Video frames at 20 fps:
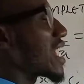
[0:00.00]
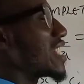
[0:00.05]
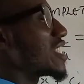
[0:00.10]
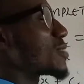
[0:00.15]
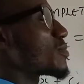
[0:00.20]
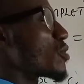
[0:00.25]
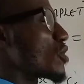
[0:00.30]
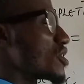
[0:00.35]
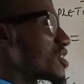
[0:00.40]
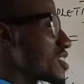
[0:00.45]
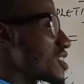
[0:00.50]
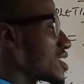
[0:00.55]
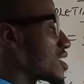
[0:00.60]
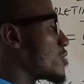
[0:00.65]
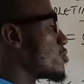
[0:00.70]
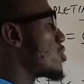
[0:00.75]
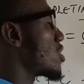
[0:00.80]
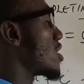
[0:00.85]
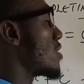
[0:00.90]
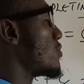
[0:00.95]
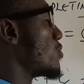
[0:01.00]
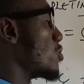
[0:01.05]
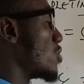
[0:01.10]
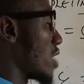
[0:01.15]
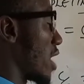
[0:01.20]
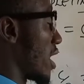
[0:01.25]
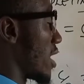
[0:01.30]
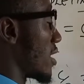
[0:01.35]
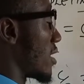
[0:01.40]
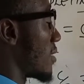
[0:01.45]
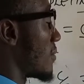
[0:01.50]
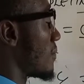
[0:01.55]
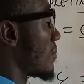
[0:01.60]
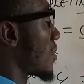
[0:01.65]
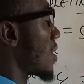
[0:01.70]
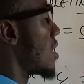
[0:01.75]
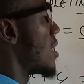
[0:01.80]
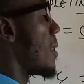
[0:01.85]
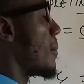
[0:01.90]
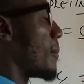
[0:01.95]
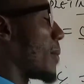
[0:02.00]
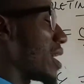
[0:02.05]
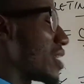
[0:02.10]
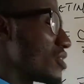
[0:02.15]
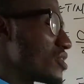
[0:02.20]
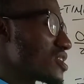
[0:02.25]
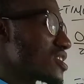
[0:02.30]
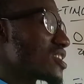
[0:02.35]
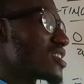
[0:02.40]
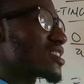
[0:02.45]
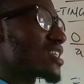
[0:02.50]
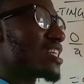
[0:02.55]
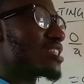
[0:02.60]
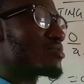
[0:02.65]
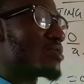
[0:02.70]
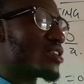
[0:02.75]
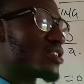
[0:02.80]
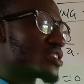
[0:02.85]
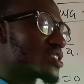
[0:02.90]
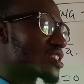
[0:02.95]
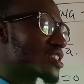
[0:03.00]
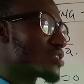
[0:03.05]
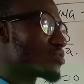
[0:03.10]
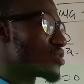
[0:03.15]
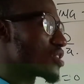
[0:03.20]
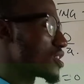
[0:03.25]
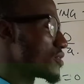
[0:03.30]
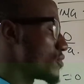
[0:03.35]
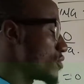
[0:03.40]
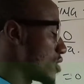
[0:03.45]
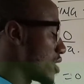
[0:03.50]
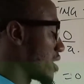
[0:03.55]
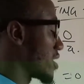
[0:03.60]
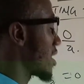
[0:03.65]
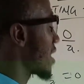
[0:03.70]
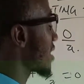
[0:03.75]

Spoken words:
times plus 3 will give you 9. Minus 3 times minus 3 will give you 9.